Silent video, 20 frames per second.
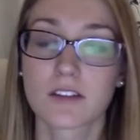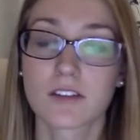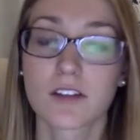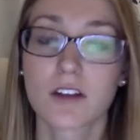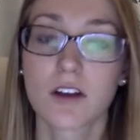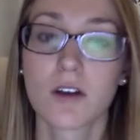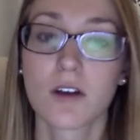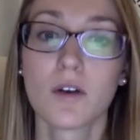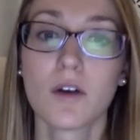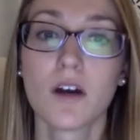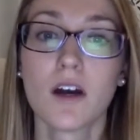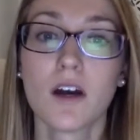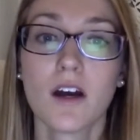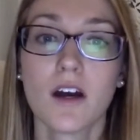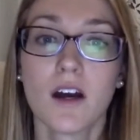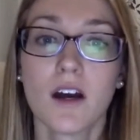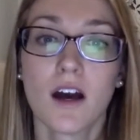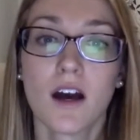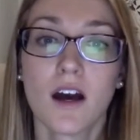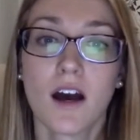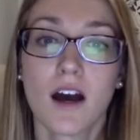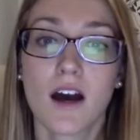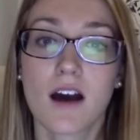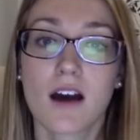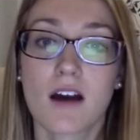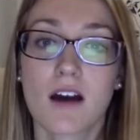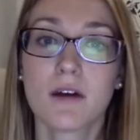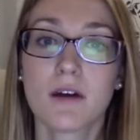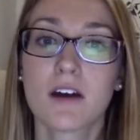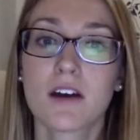So
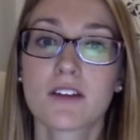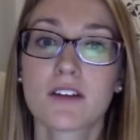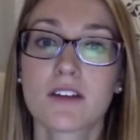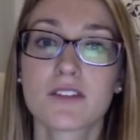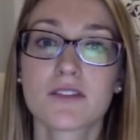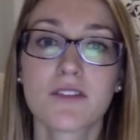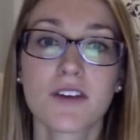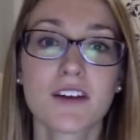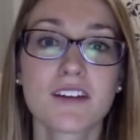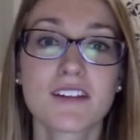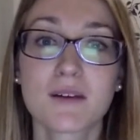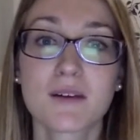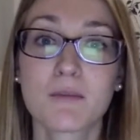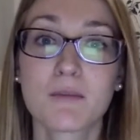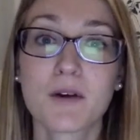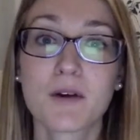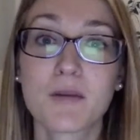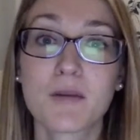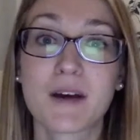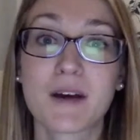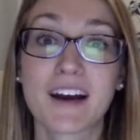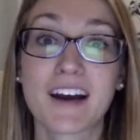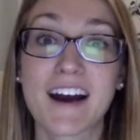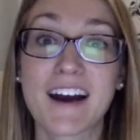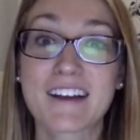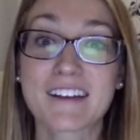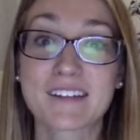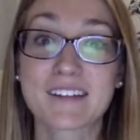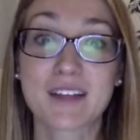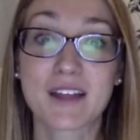it's very simple, but
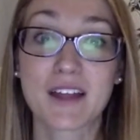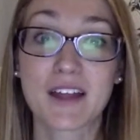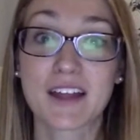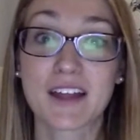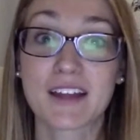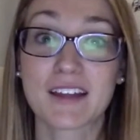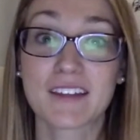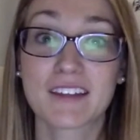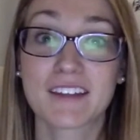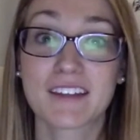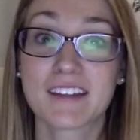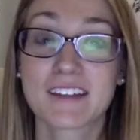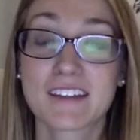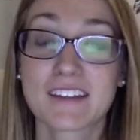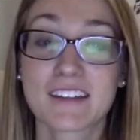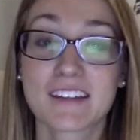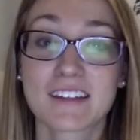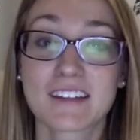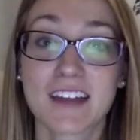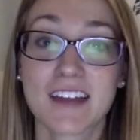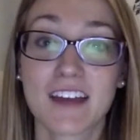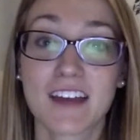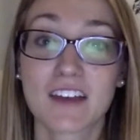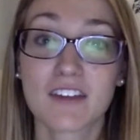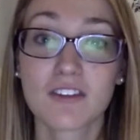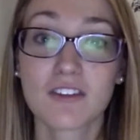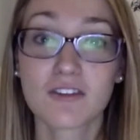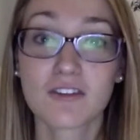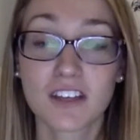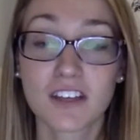guys, this is a
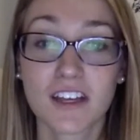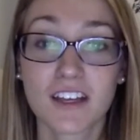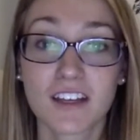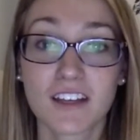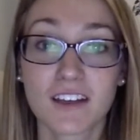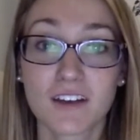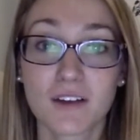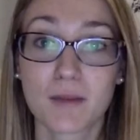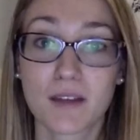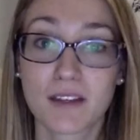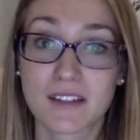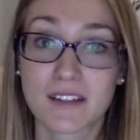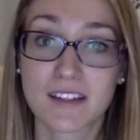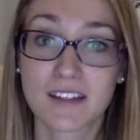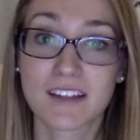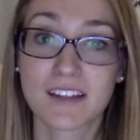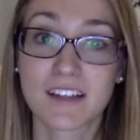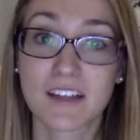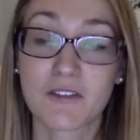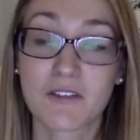huge key to business.